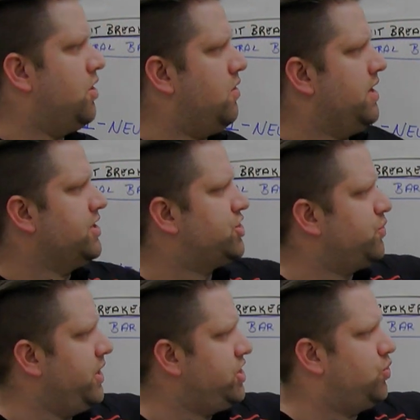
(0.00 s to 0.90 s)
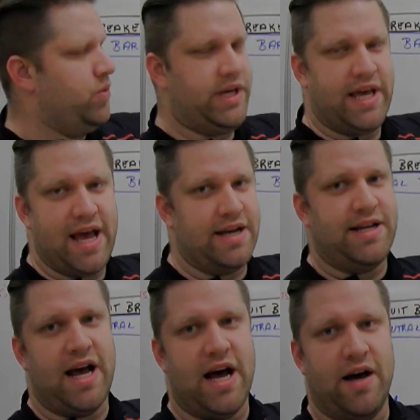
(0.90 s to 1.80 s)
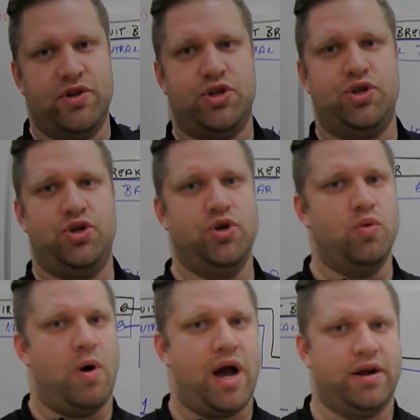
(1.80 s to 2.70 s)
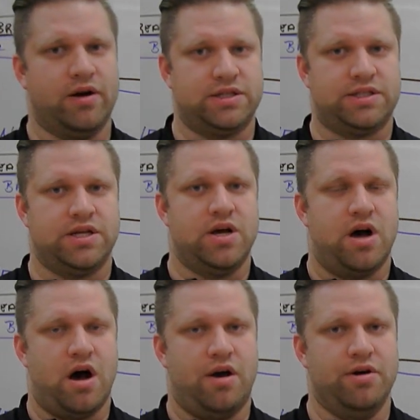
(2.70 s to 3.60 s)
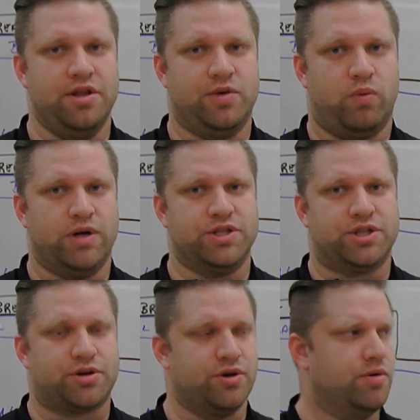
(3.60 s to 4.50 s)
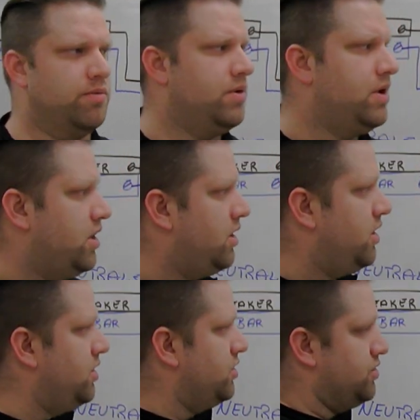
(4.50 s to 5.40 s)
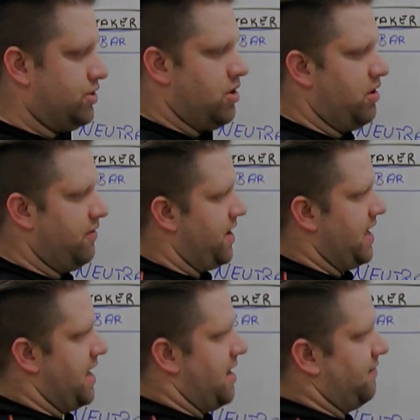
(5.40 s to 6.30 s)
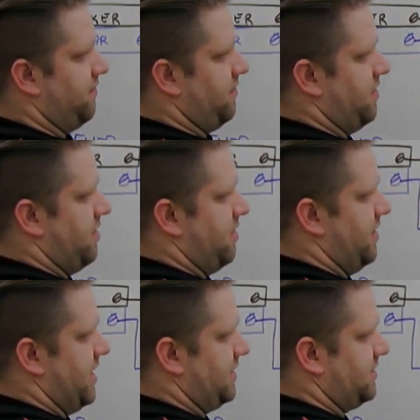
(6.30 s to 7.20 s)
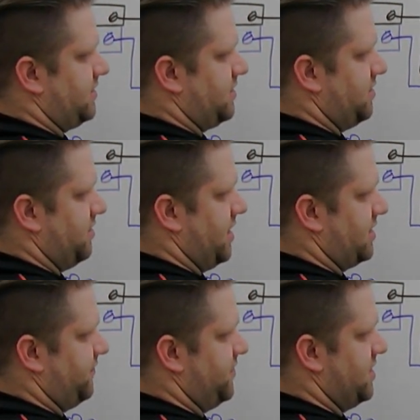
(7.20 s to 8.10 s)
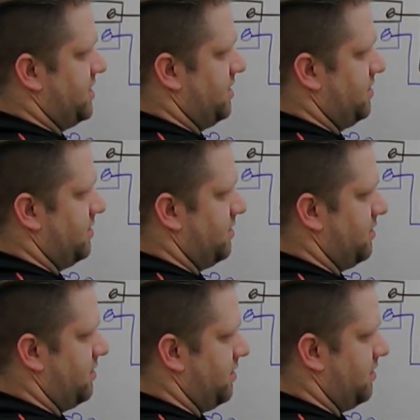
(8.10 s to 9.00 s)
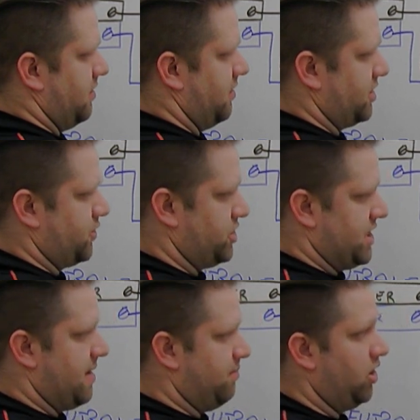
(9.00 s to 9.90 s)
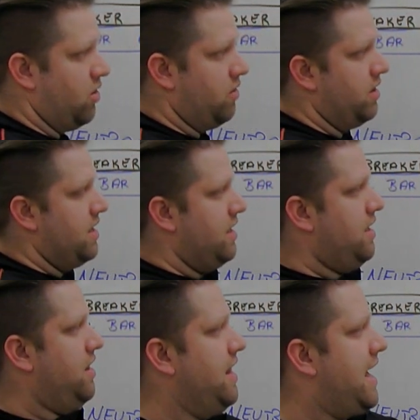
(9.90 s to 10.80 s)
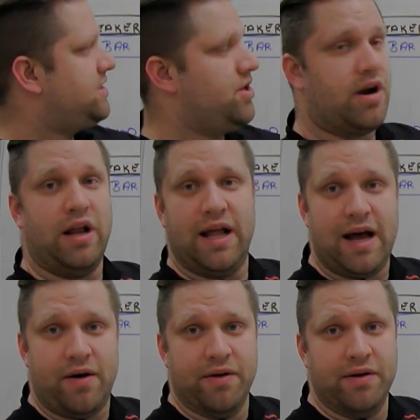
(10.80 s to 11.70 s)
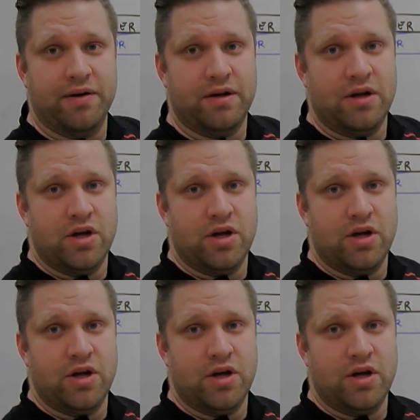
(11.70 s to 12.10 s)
So in a switch, we can't have 2 wires underneath one screw. So if I have this that's feeding the switch down below, that's not allowed.